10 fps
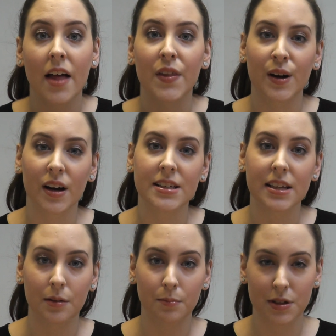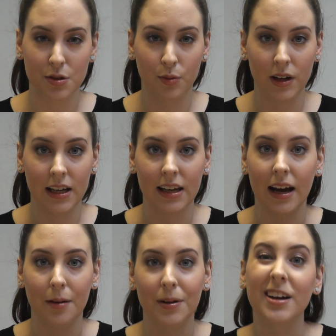And they're nice in between,
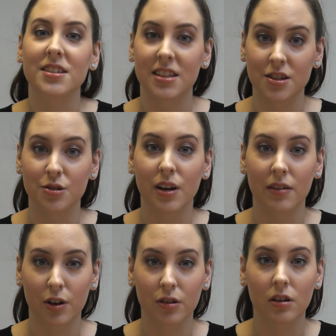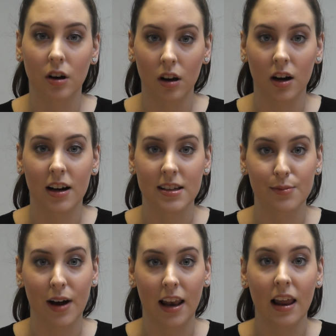because they do give a good colour
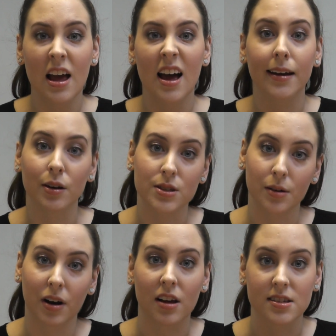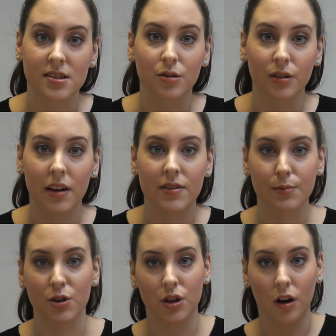as well. You know, some glosses don't give
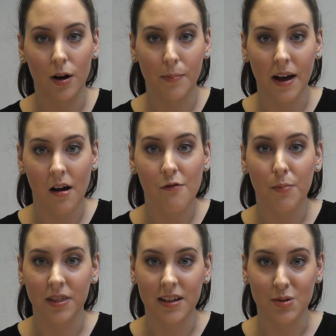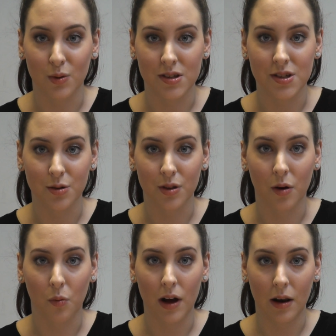as much colour payoff, but these ones do.
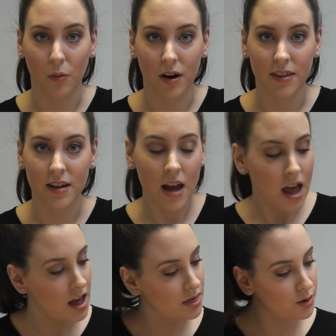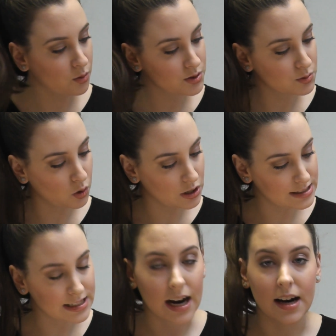They're well worth it. And those
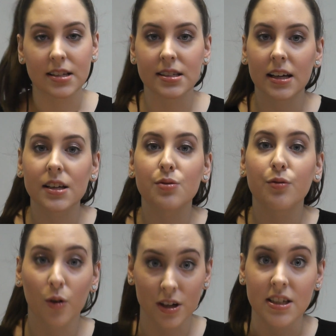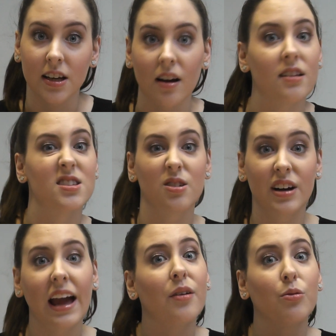ones are $6.49. So
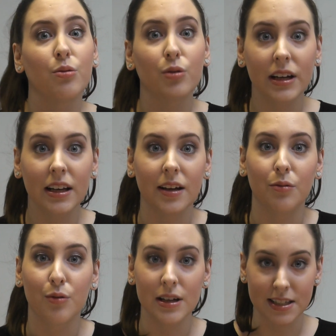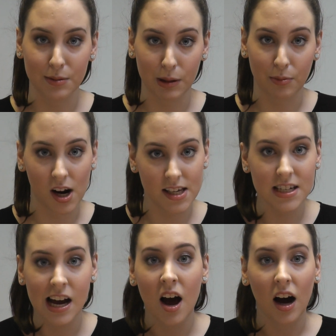again, really reasonably priced.